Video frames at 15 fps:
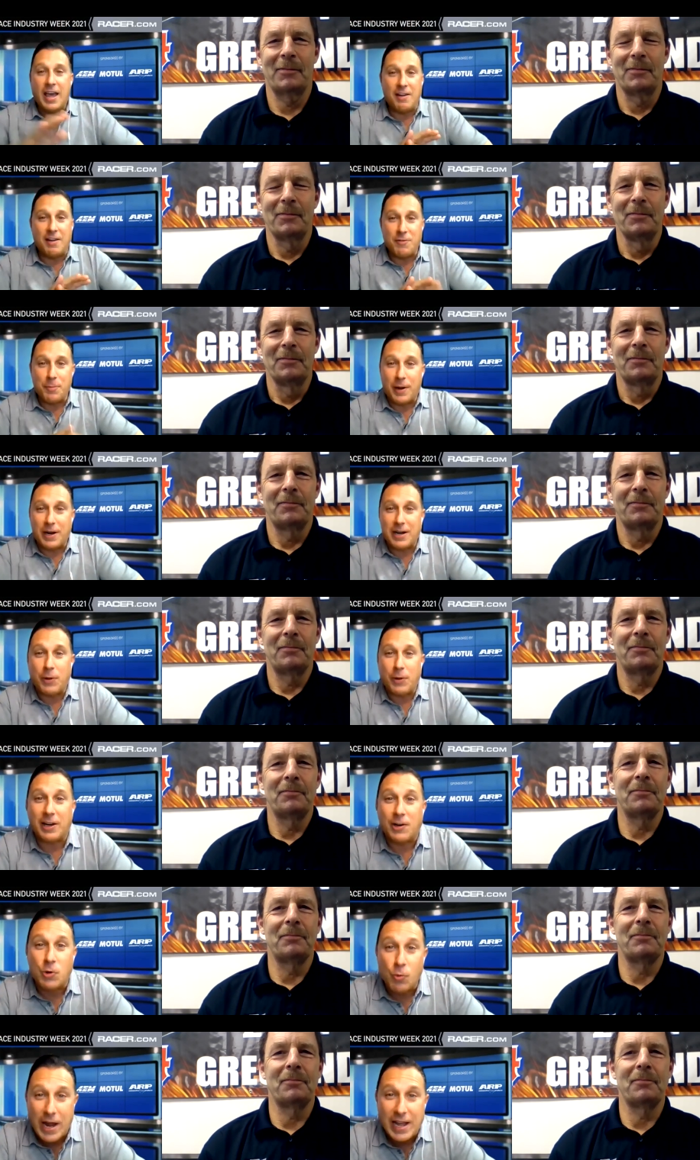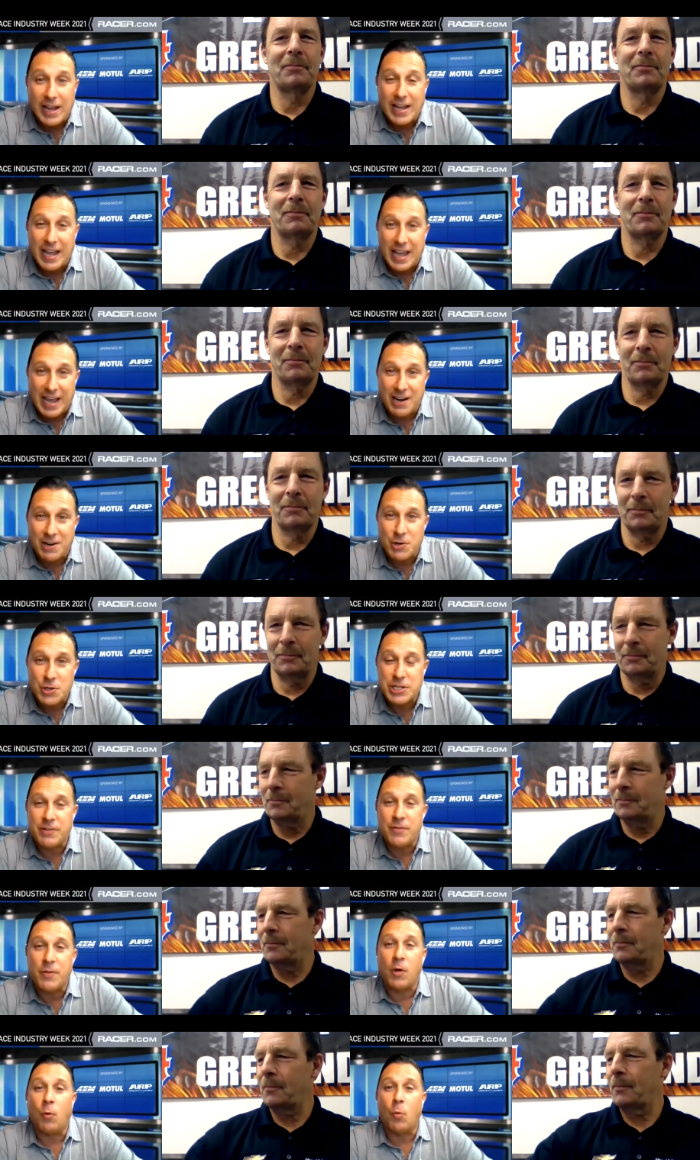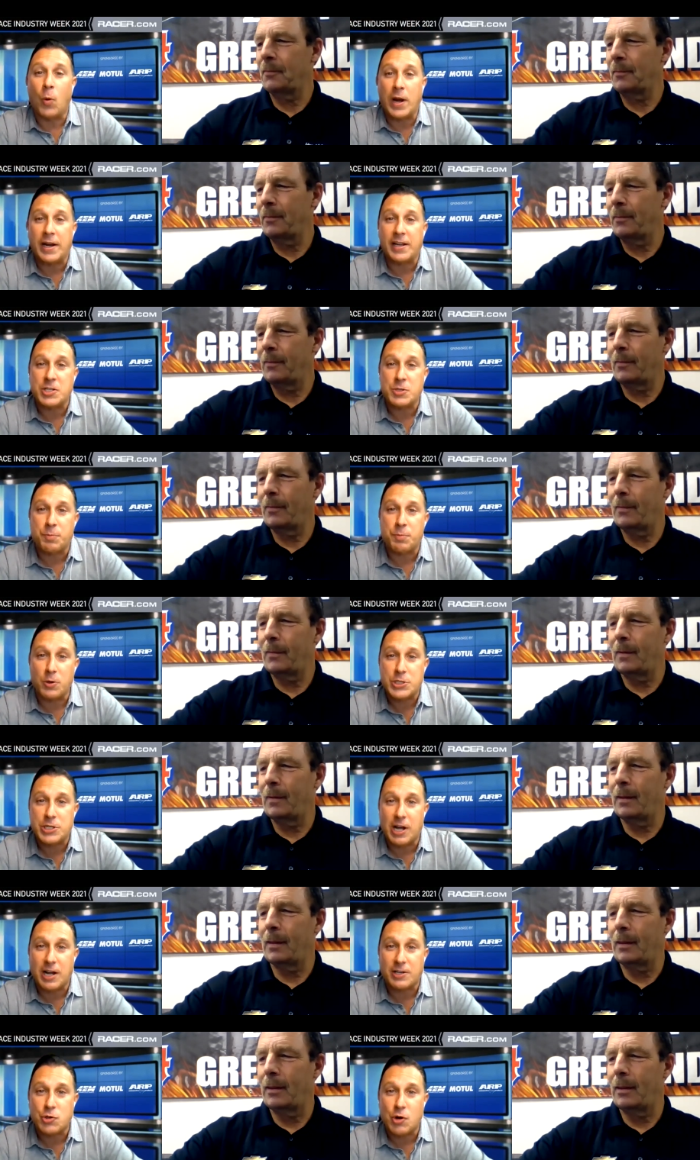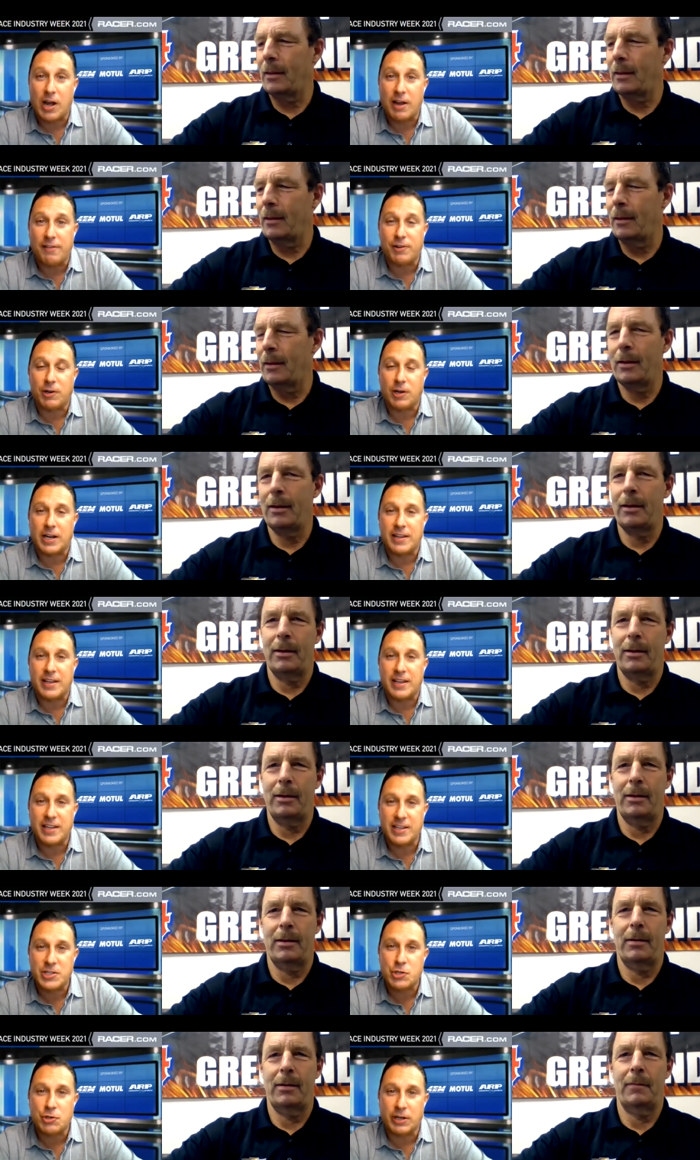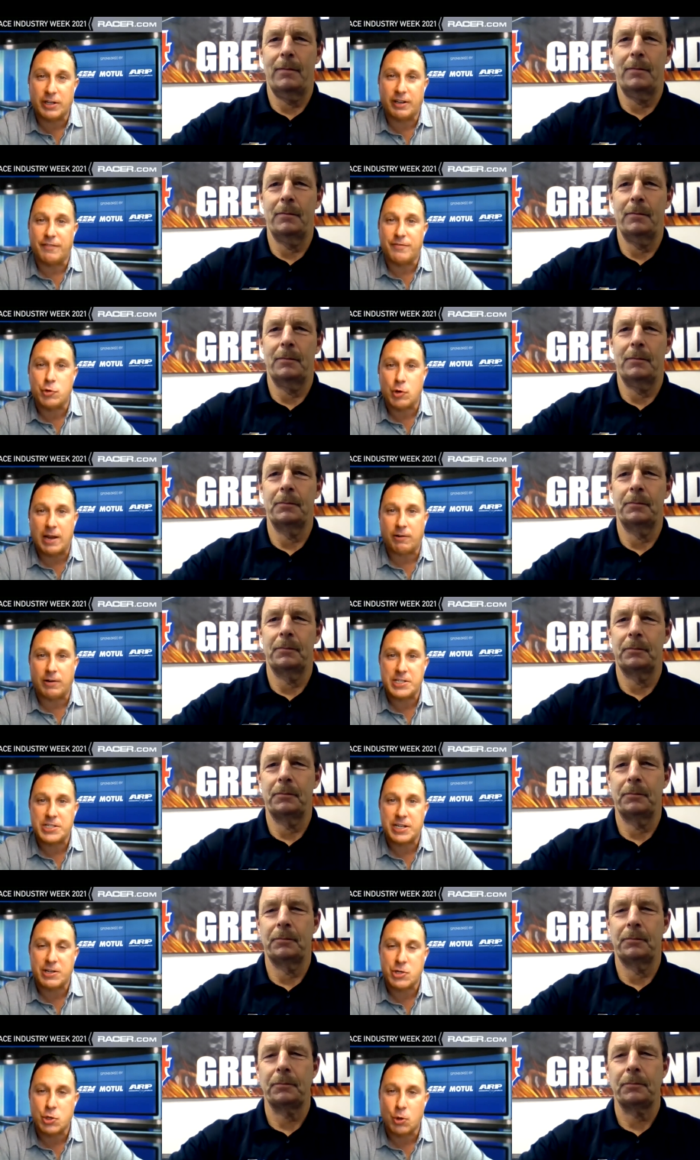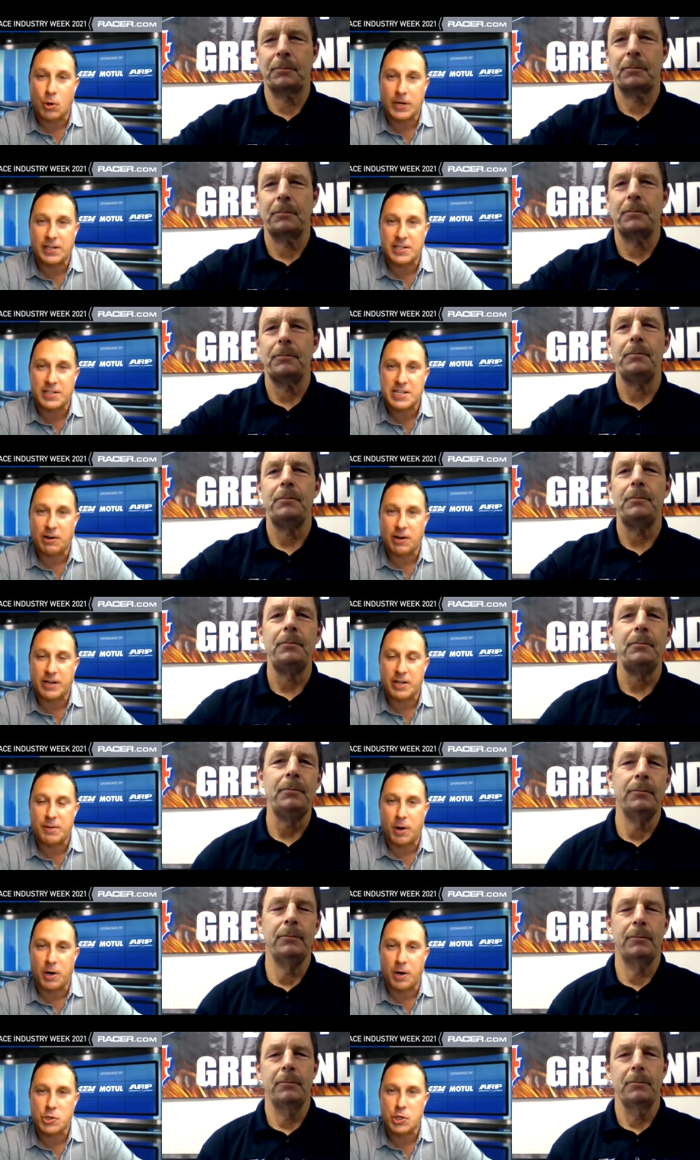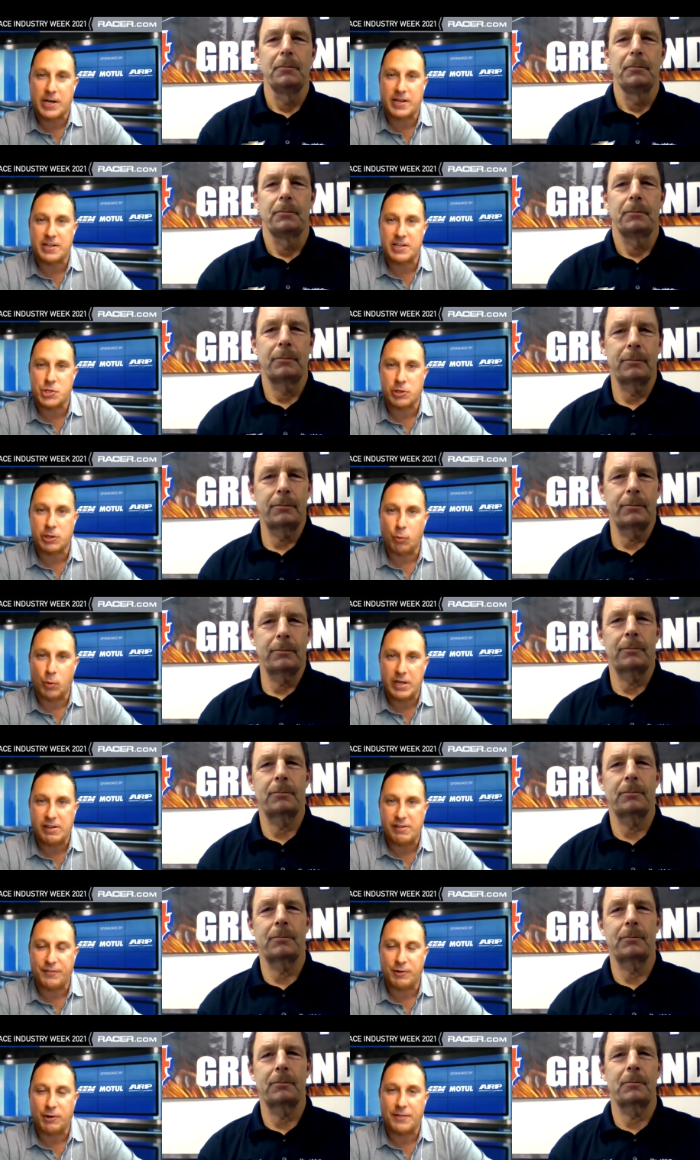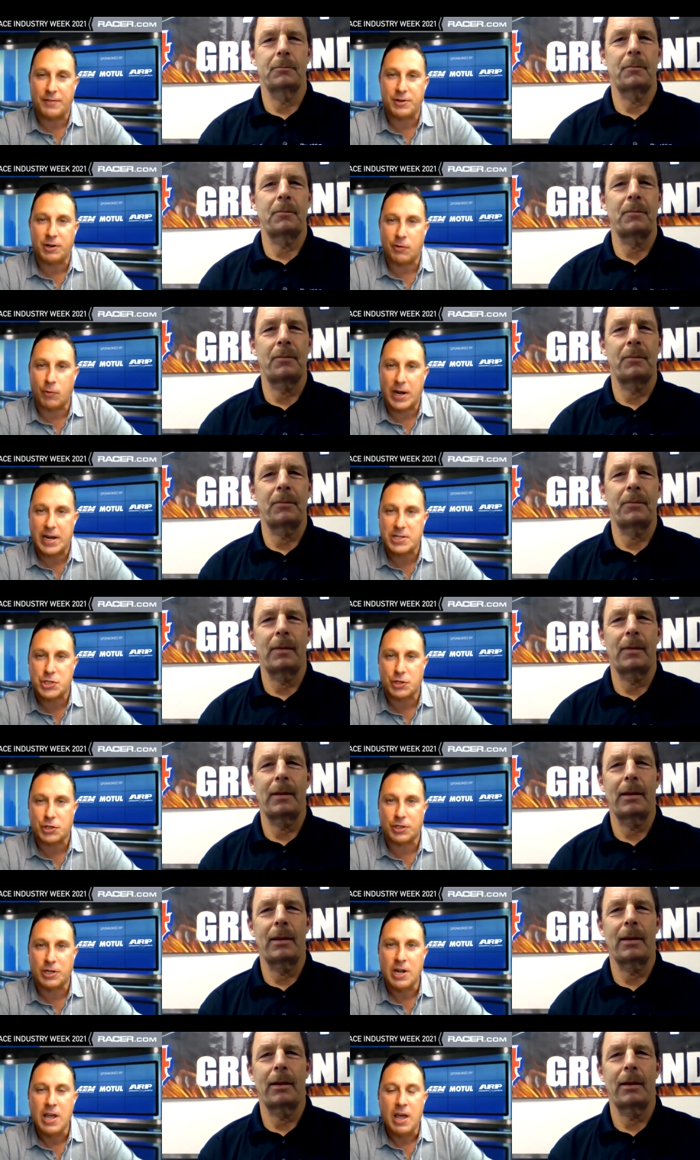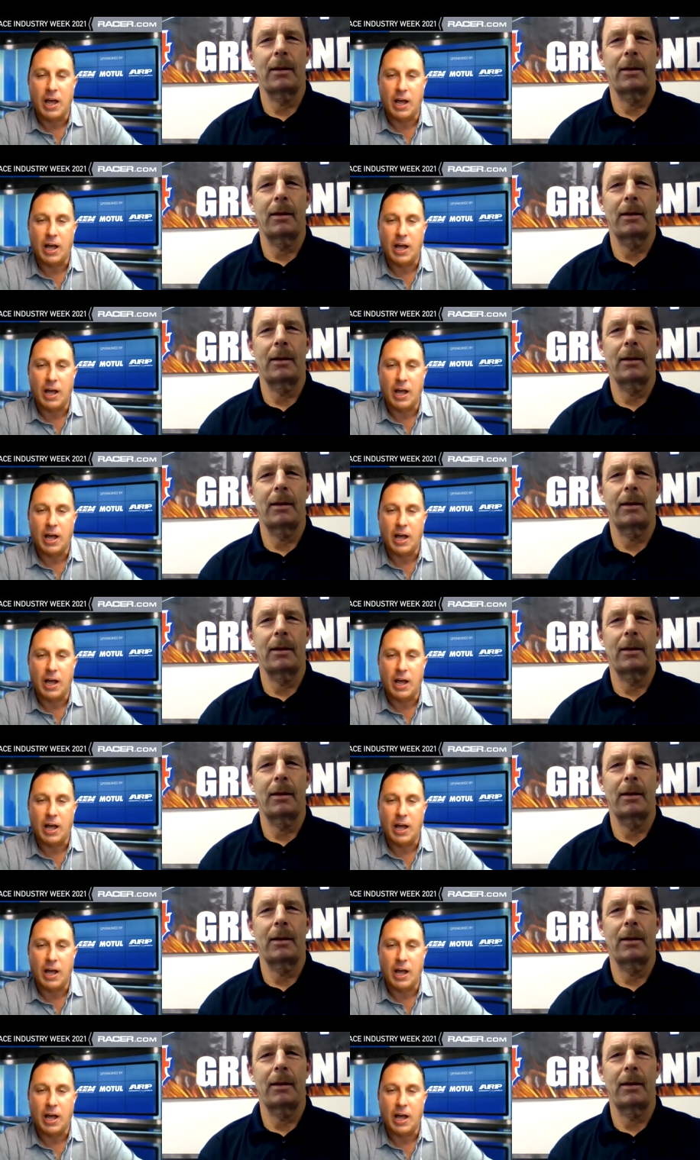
Speaker 1: Hey everybody, we got Greg Anderson, the winningest pro stock driver in the history of drag racing, joining us here on EPAR Trade Industry Week. If you're out there on Racer,